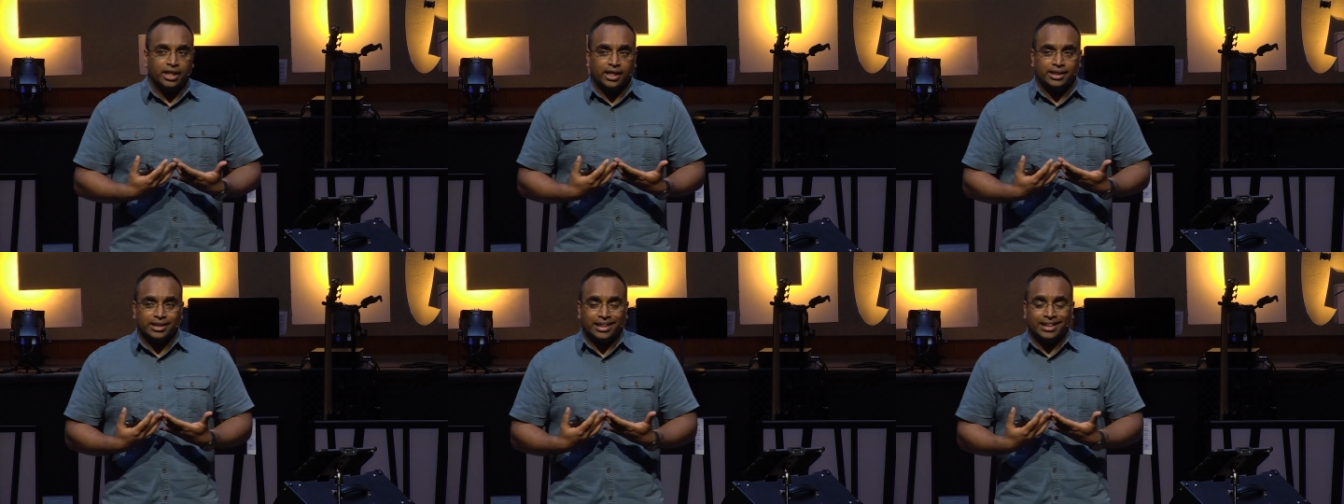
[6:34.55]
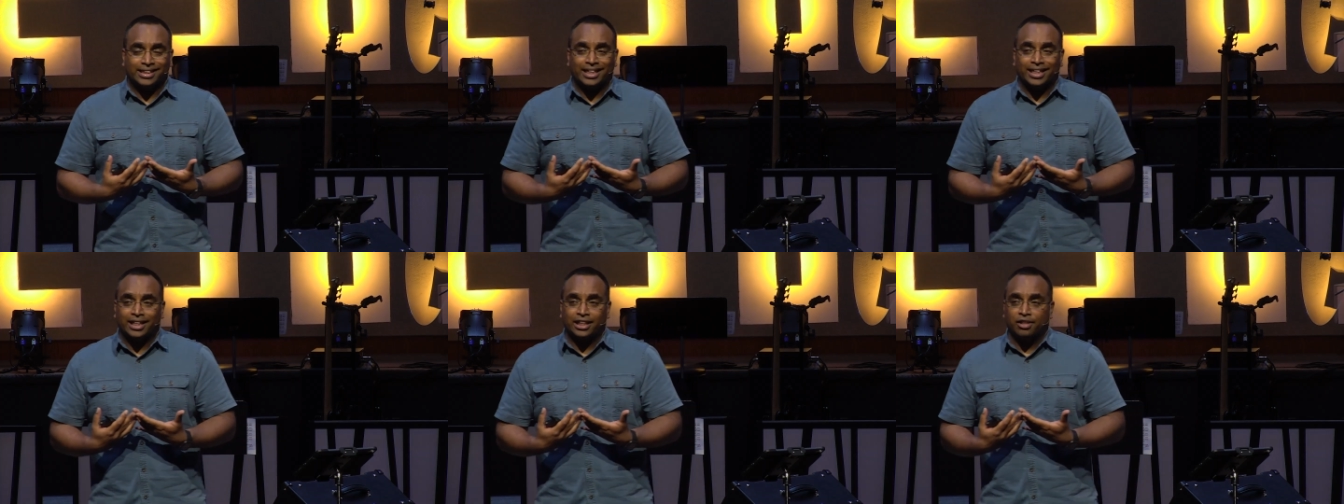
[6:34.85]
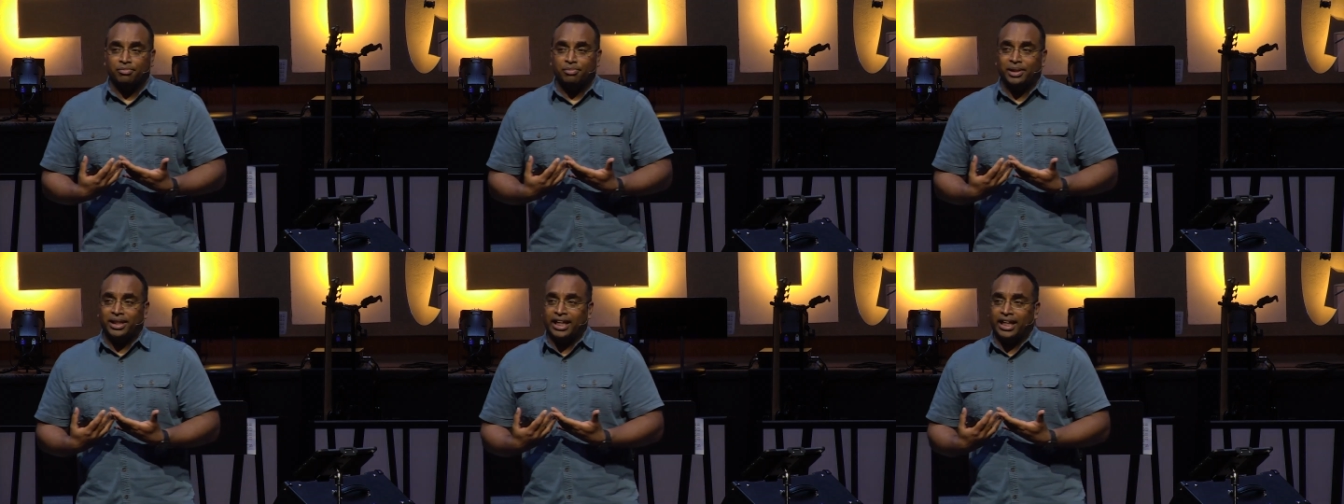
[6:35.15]
As I said at
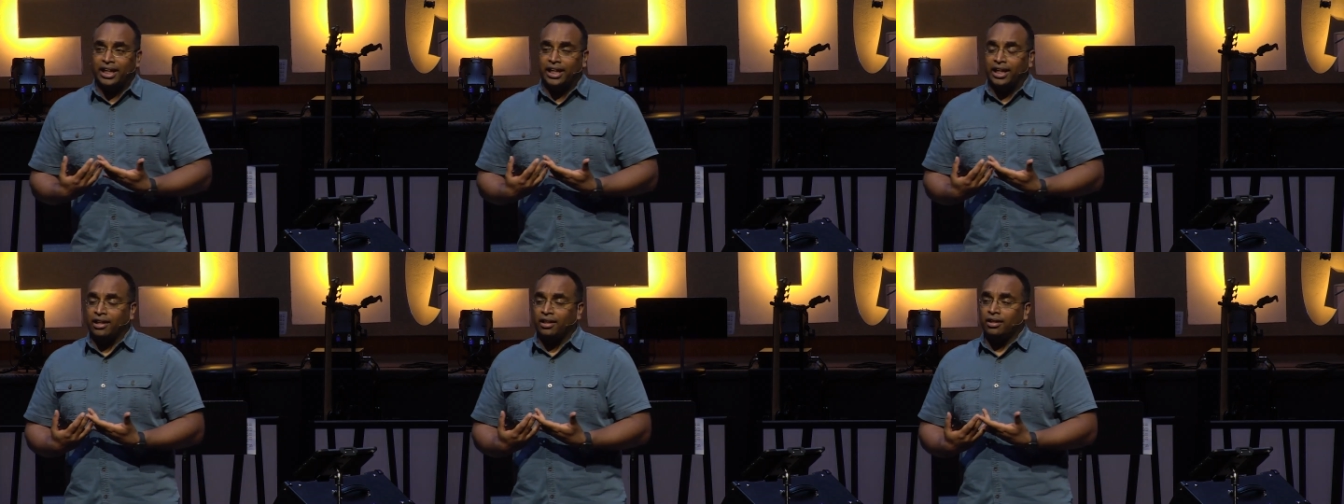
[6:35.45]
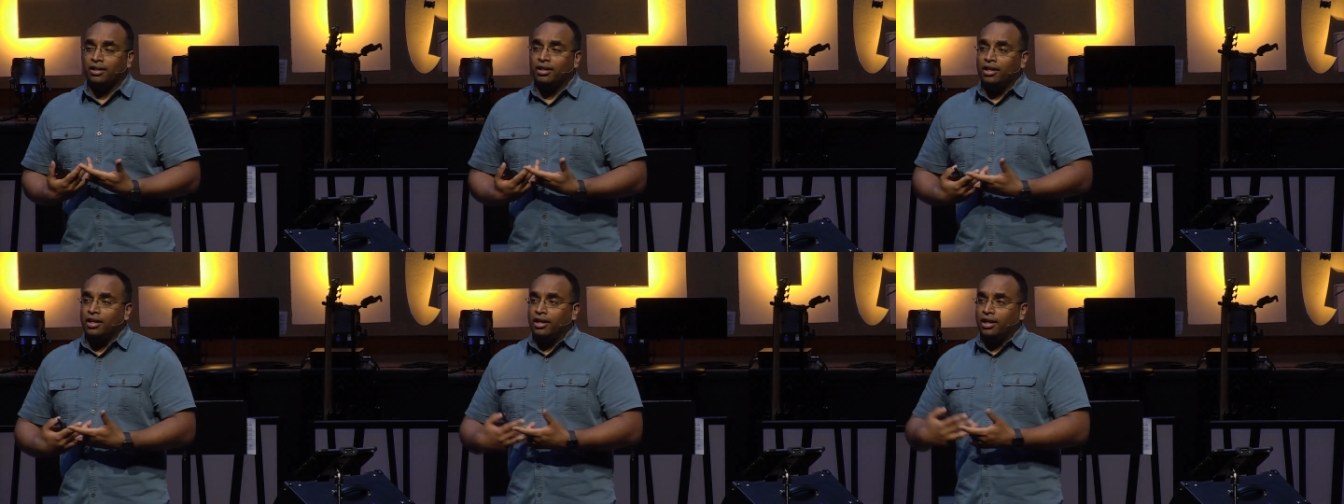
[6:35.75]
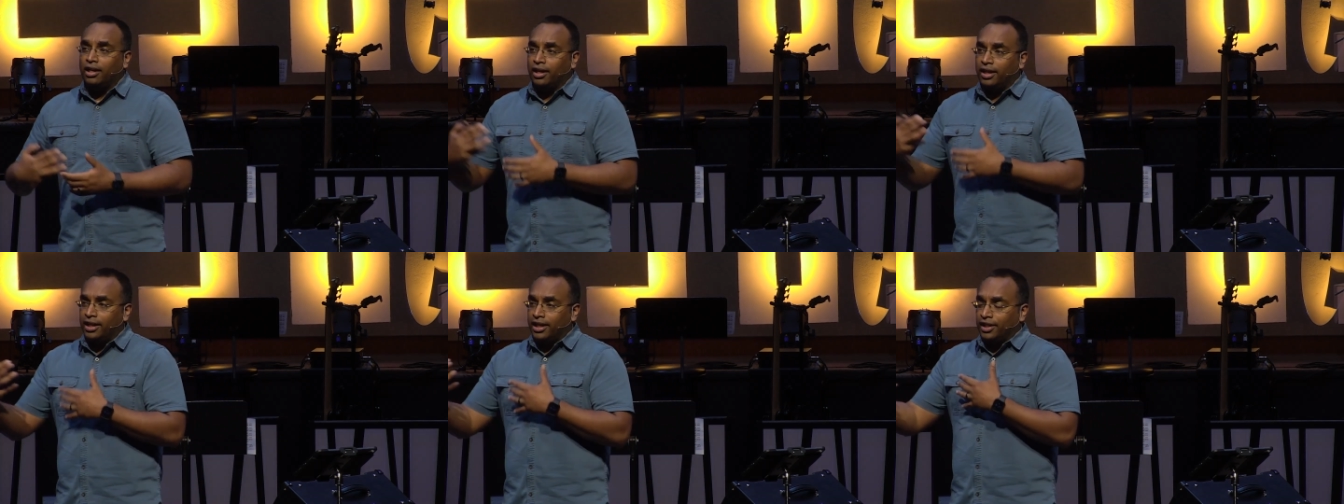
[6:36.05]
the beginning,
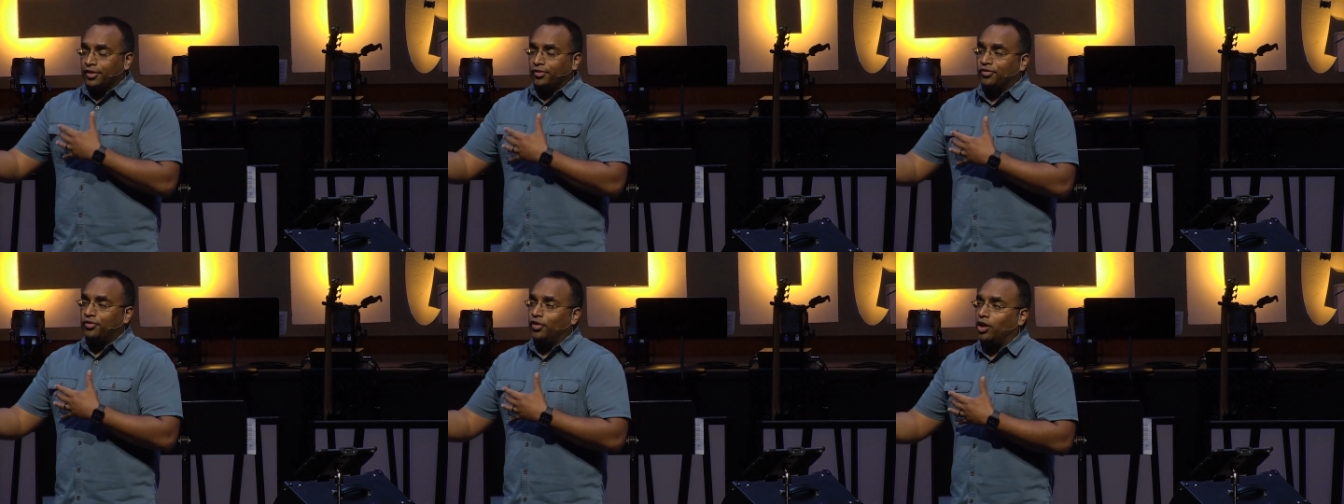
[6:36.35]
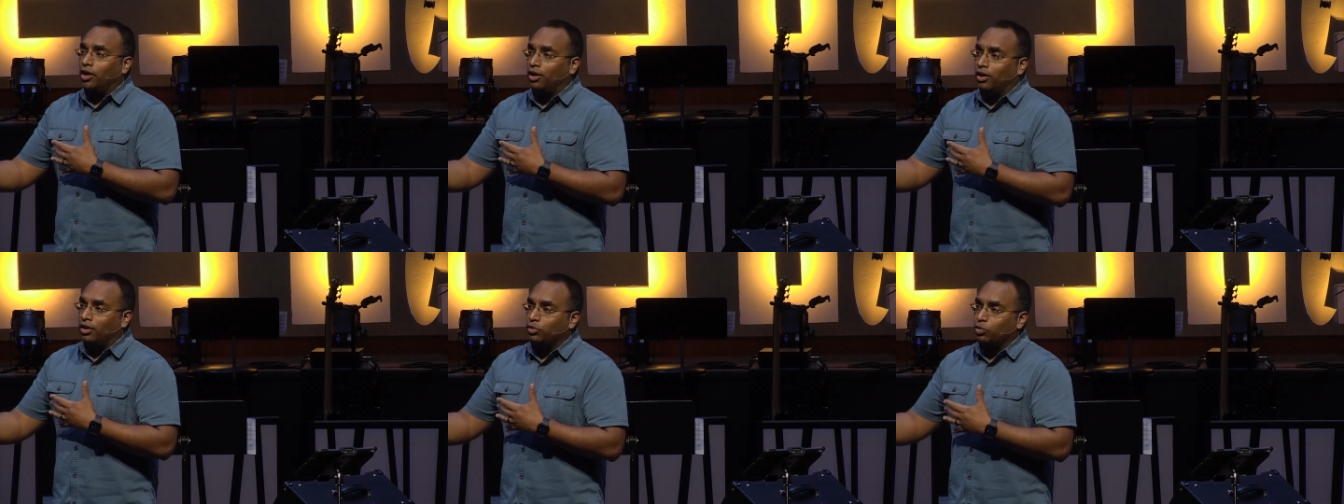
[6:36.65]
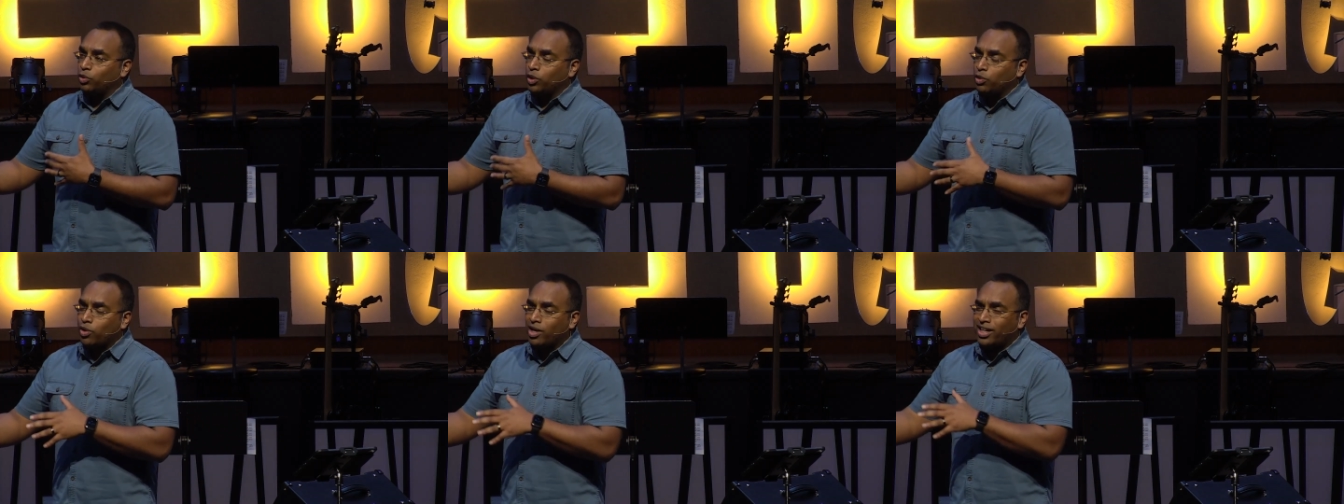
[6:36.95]
in the fall,
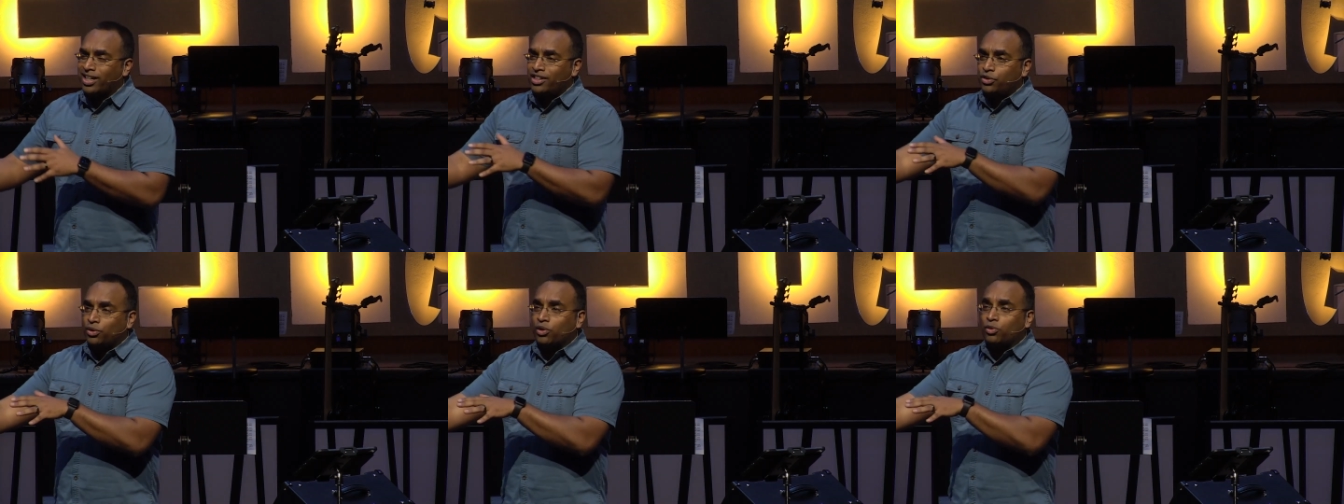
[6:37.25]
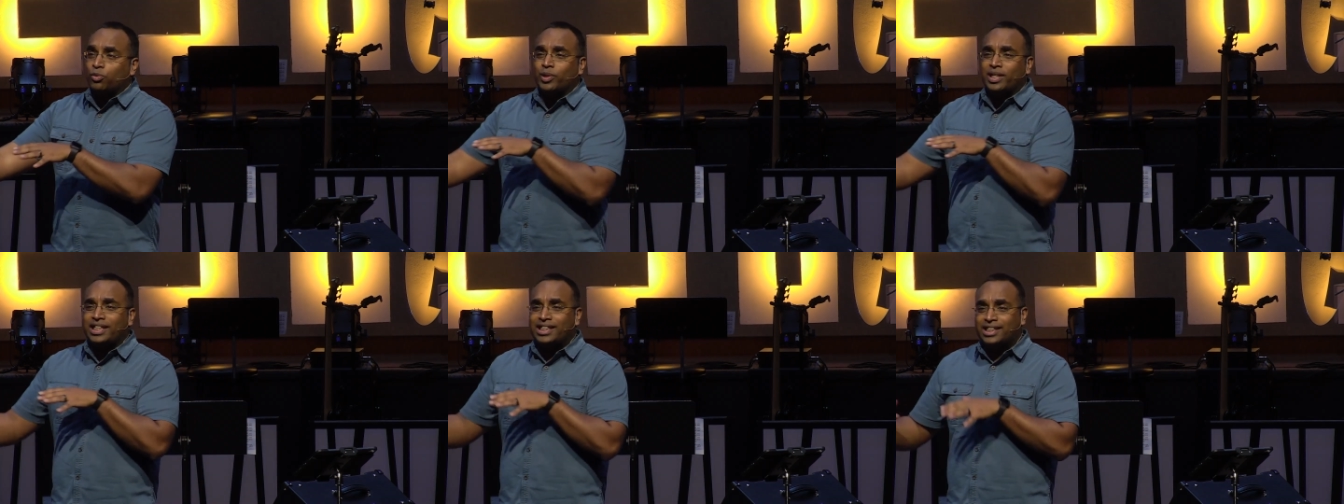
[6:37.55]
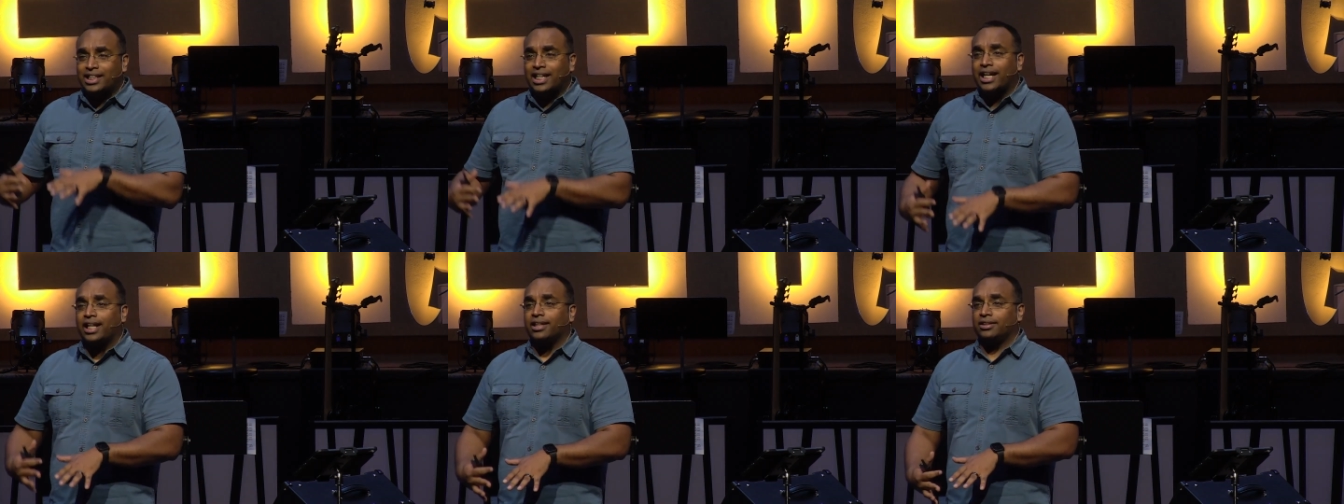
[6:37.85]
we want to do a
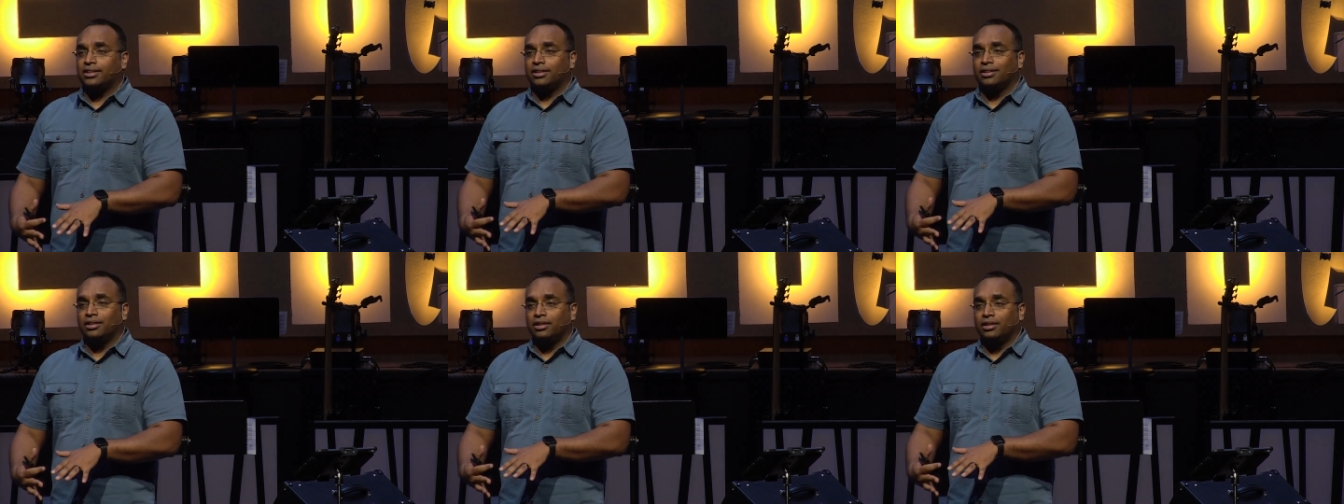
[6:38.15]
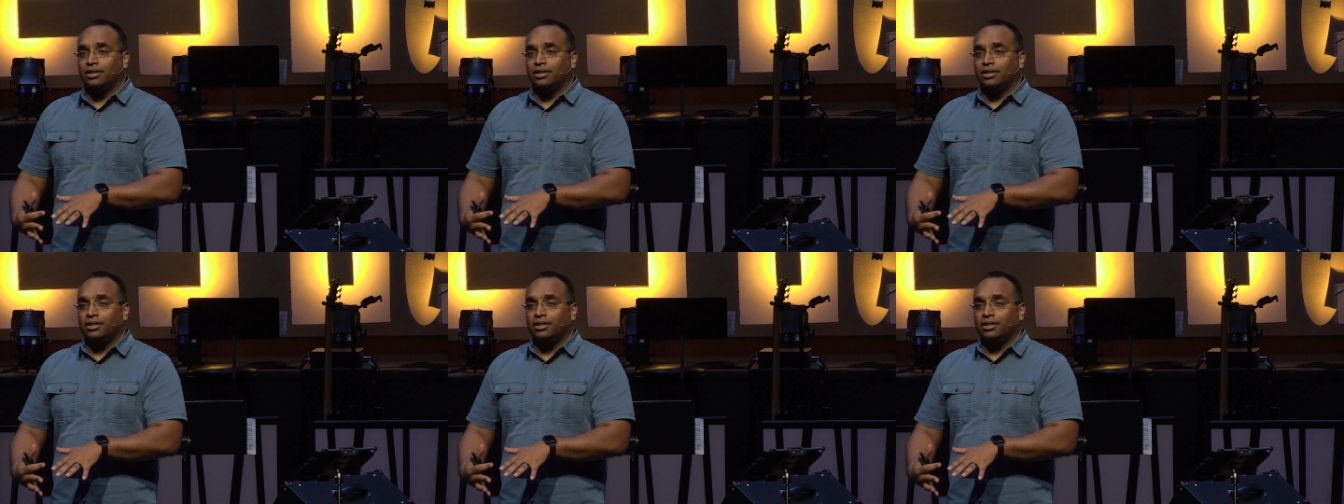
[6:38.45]
reset.